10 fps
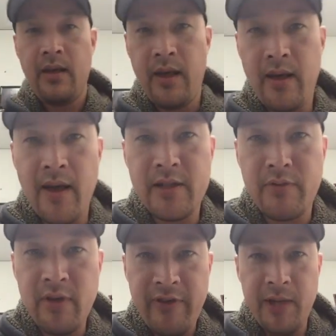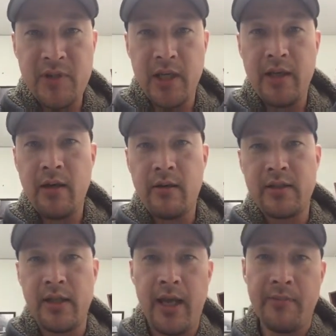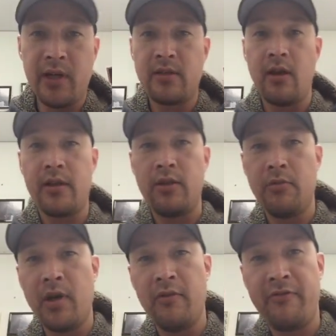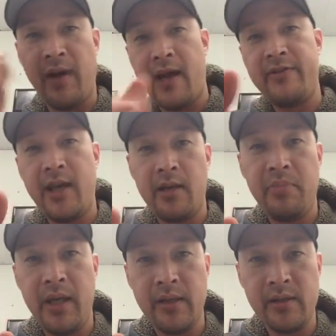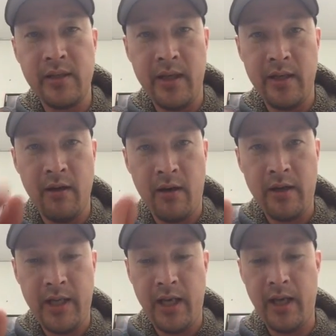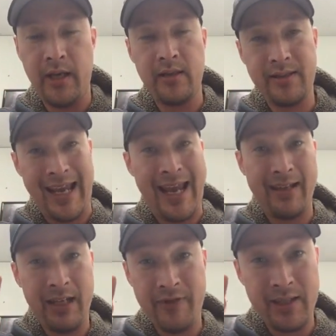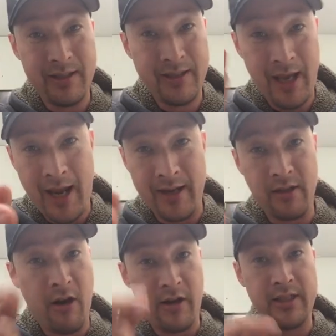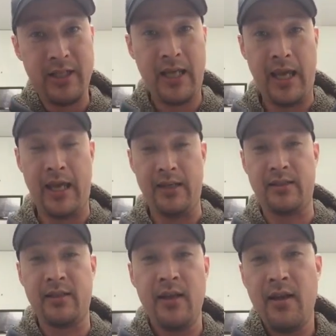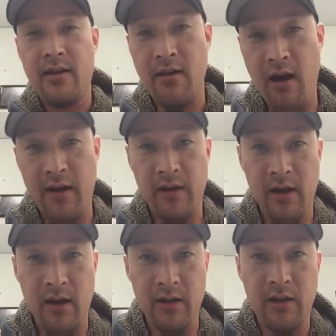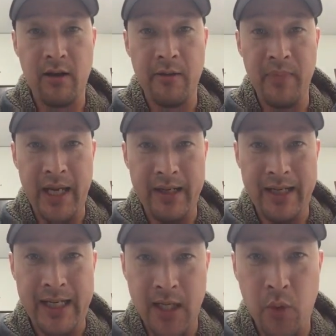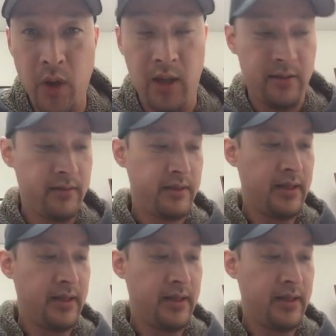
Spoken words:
Hey guys, Real Vape J here. Today I'm going to talk to you about 510 pins in RDAs and even tanks, RTAs. Not all are made equal.